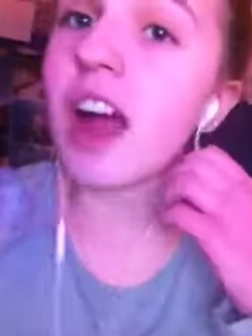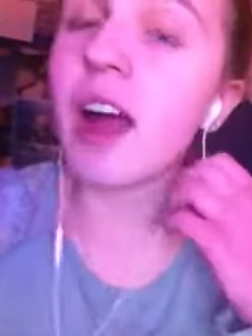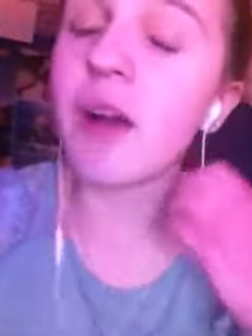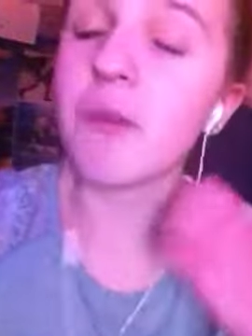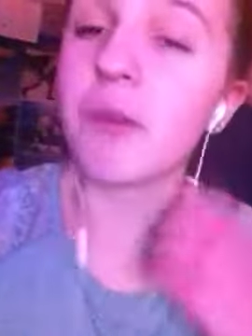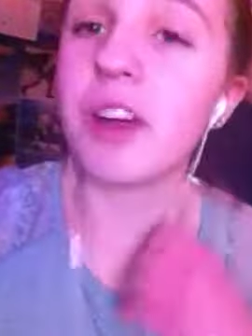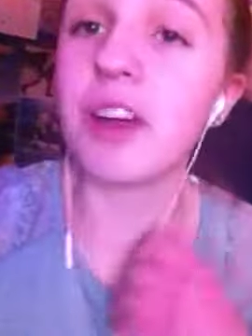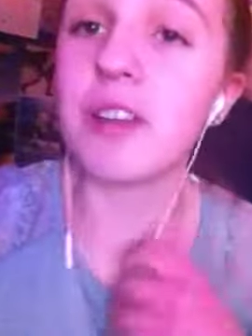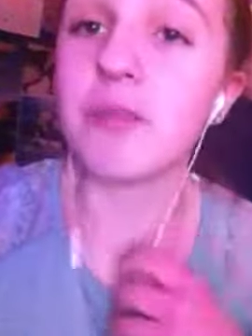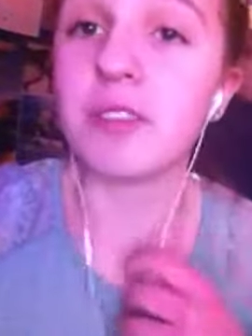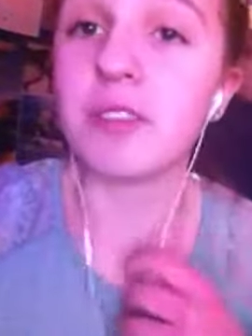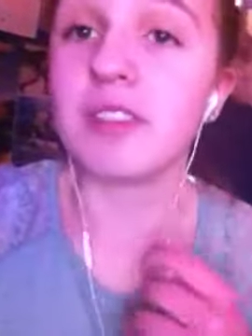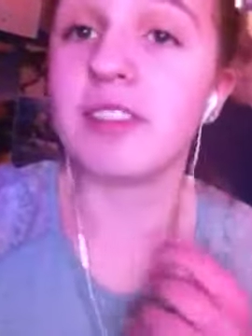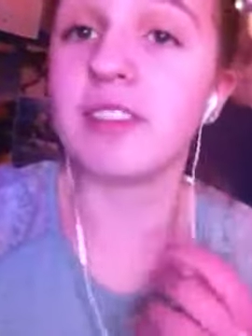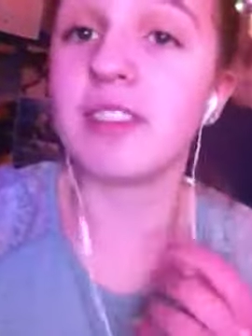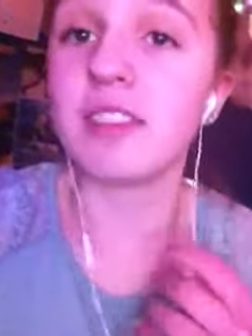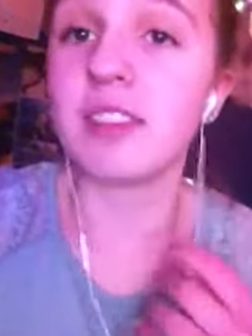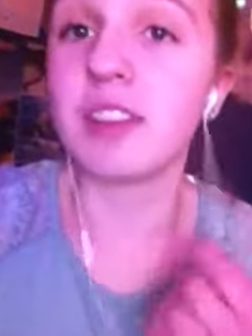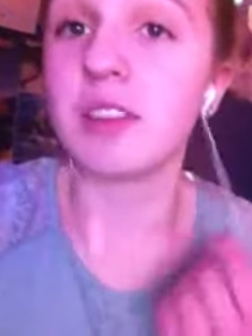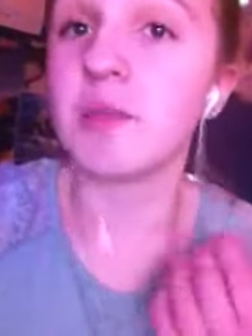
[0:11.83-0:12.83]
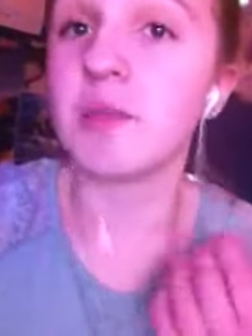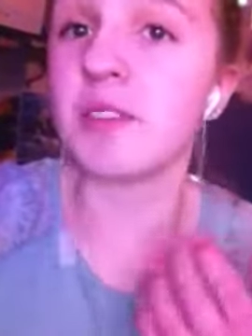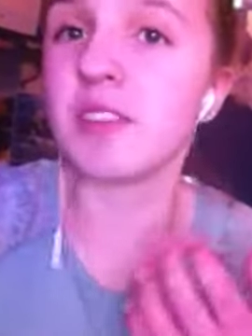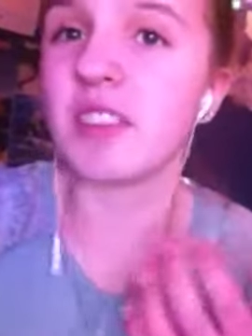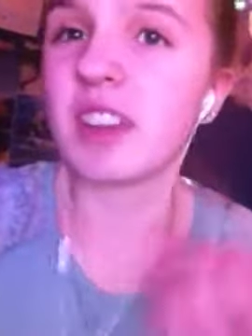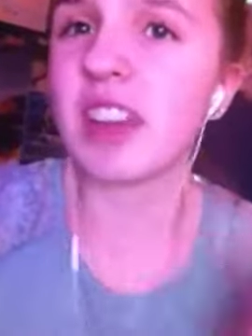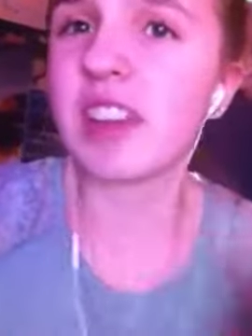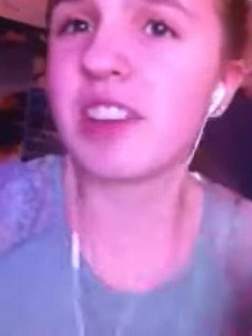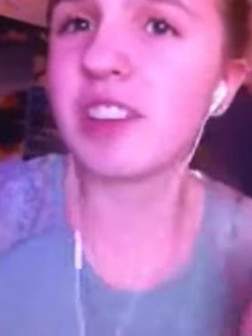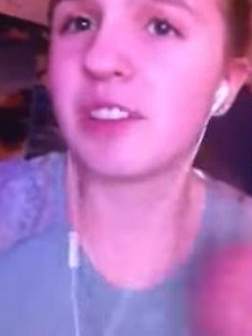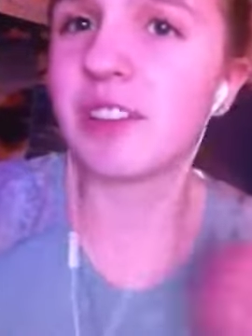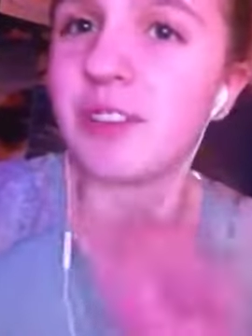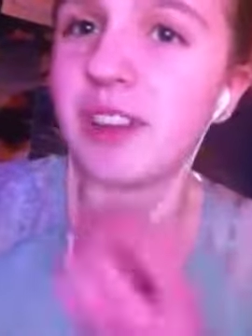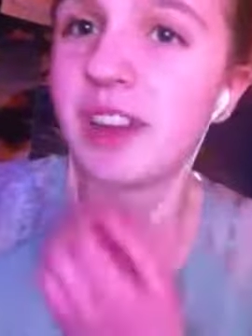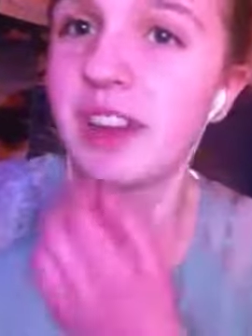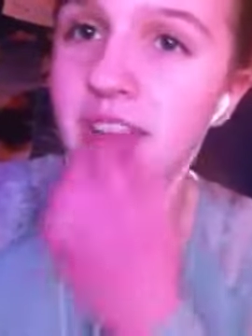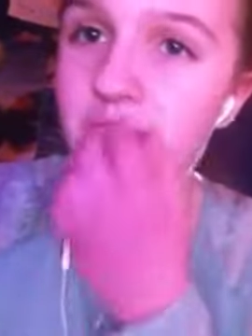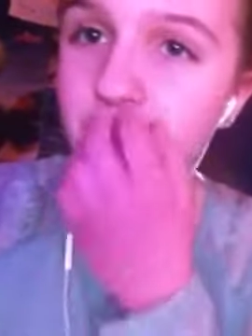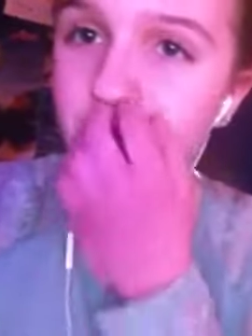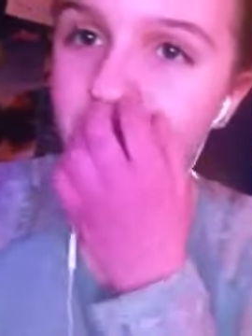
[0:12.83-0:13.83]
well, I was listening to music, I don't know why
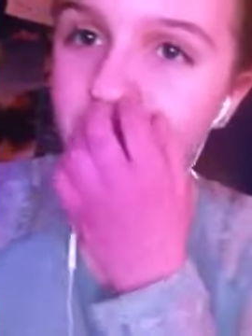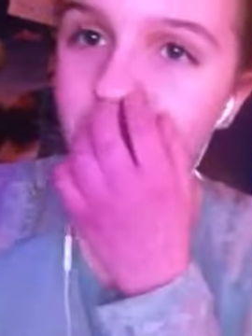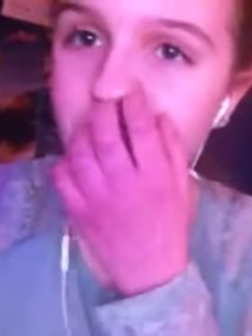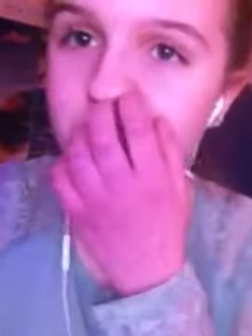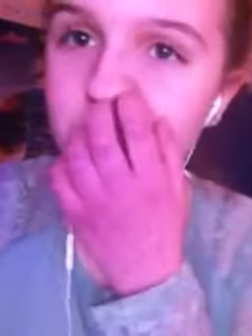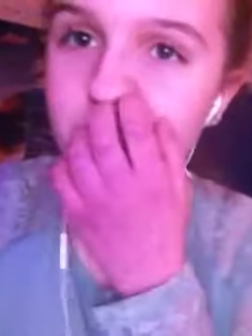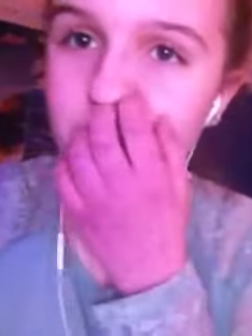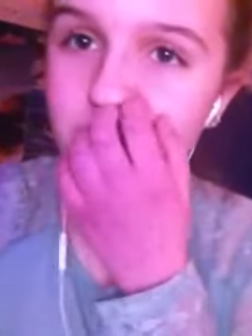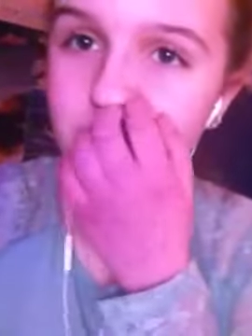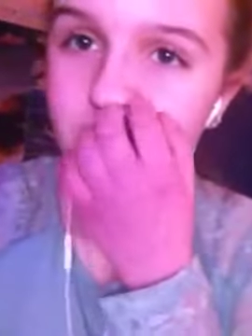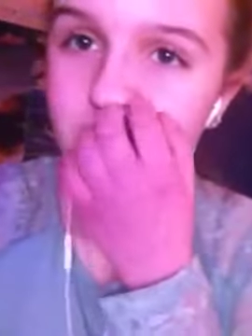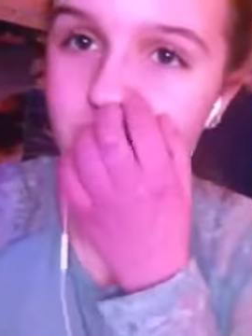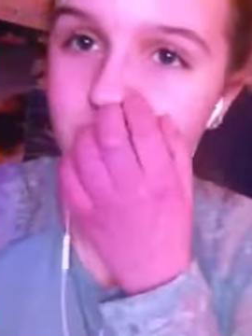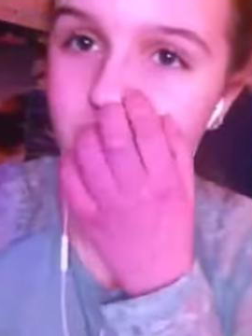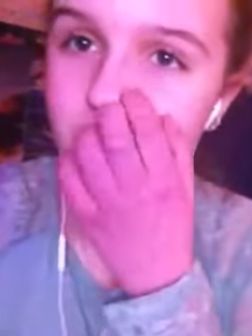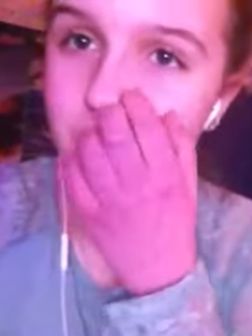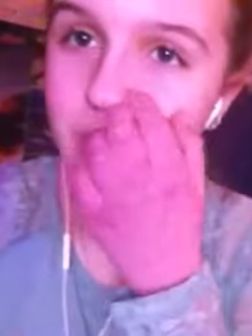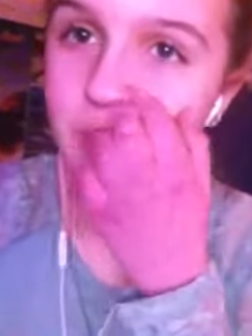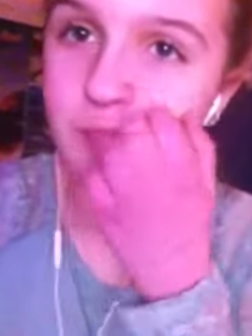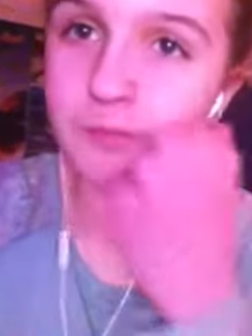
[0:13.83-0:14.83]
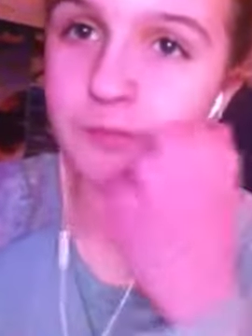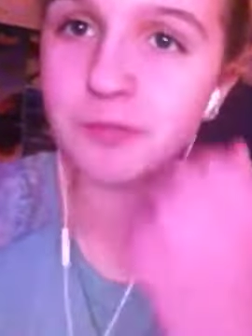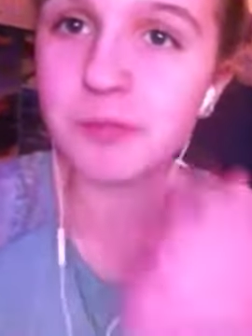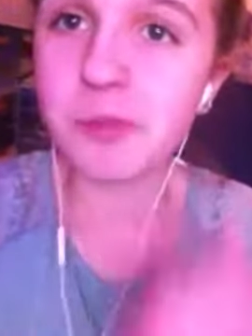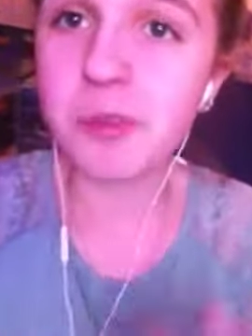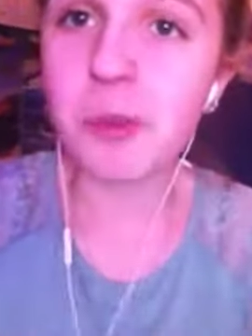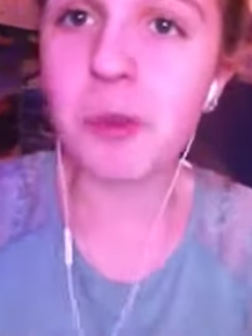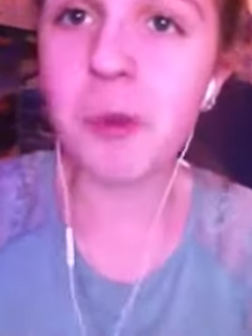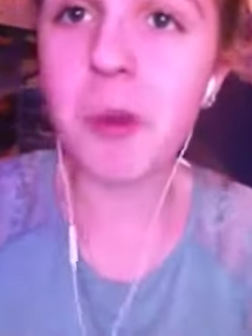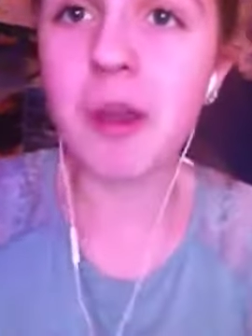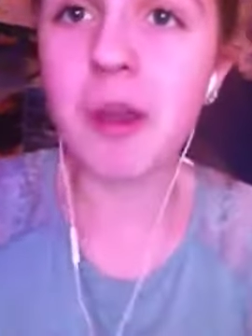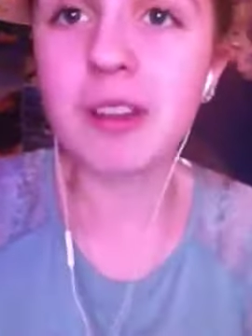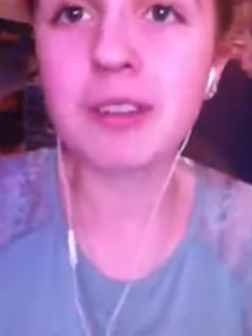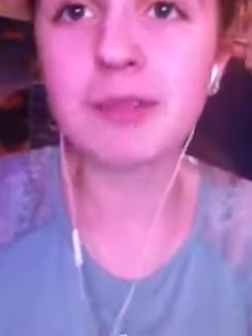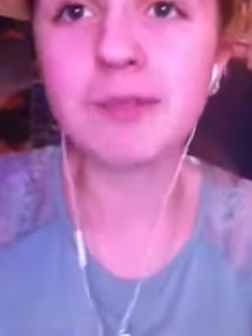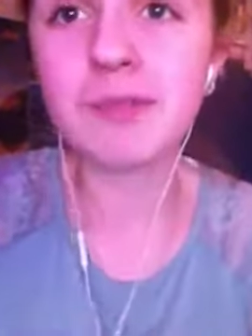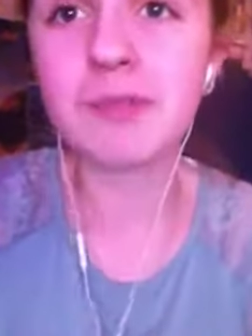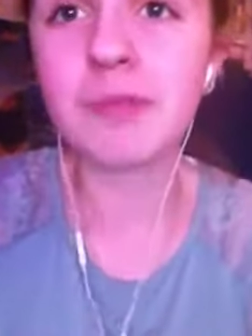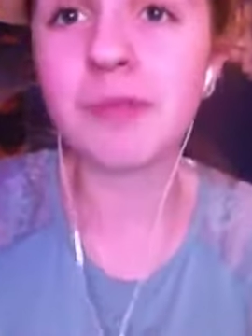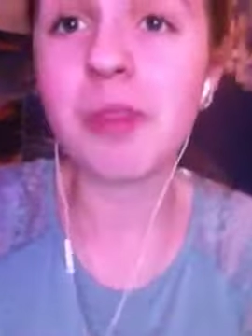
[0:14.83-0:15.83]
I have my headphones in still,
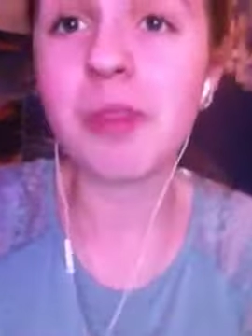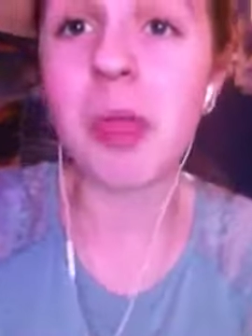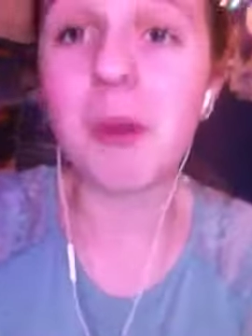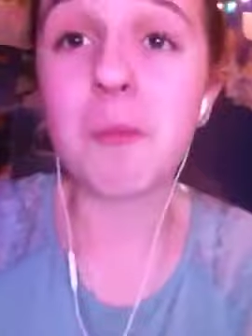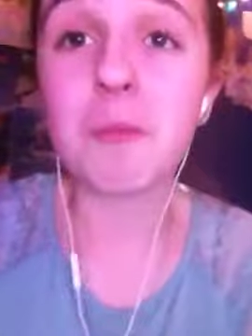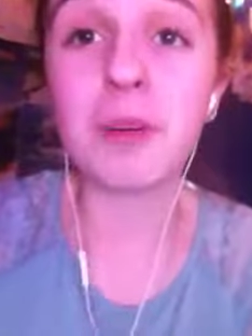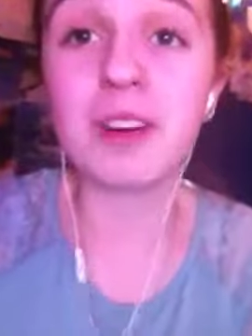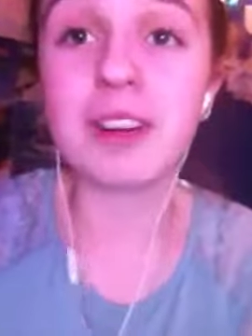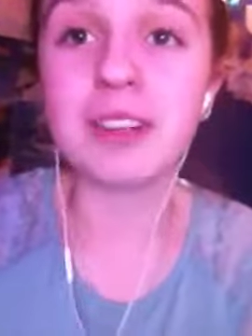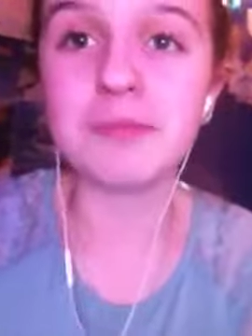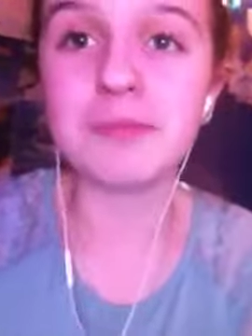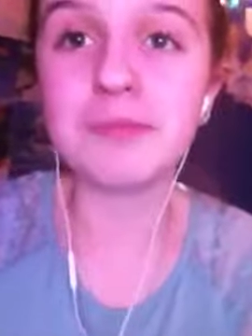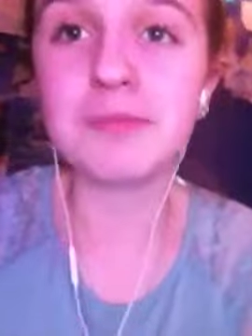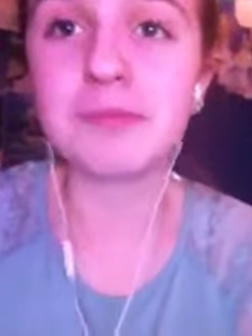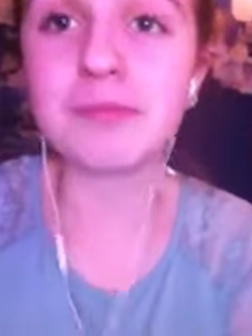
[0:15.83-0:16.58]
but